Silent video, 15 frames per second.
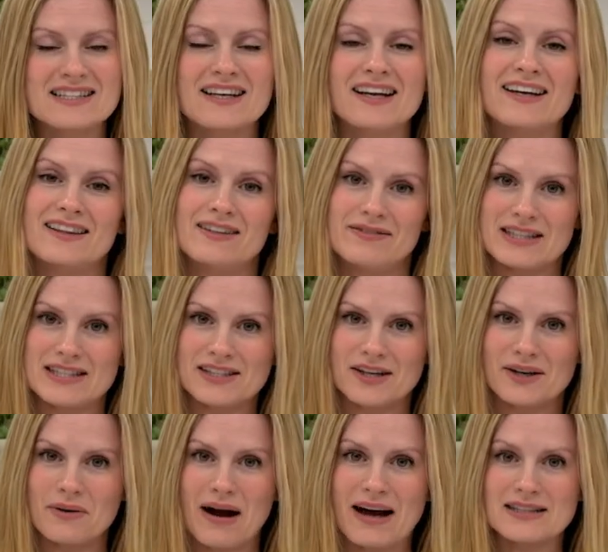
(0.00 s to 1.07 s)
like the
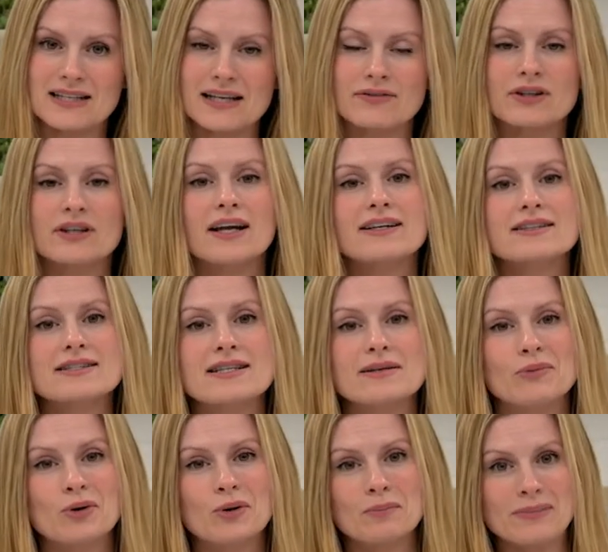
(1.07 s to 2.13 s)
video, and if you'd like to see
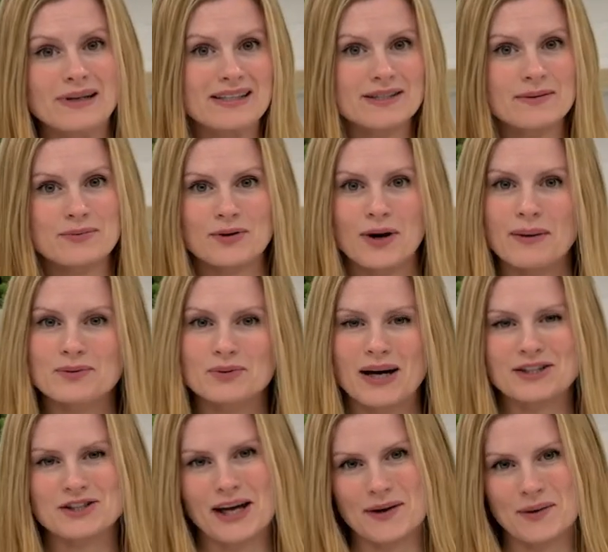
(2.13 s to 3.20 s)
more, please subscribe to our
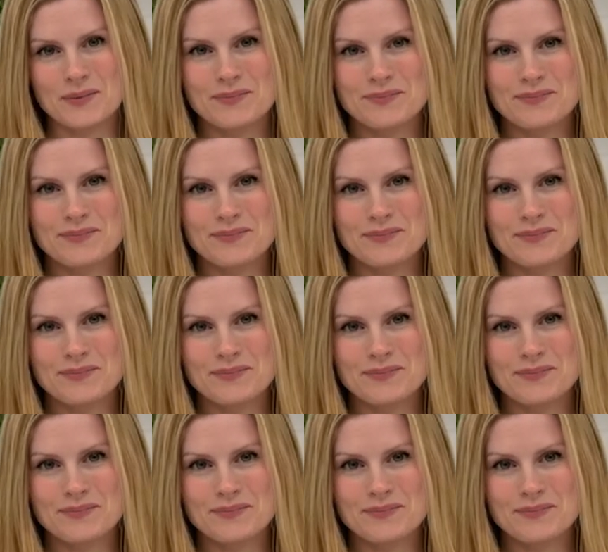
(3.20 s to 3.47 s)
channel.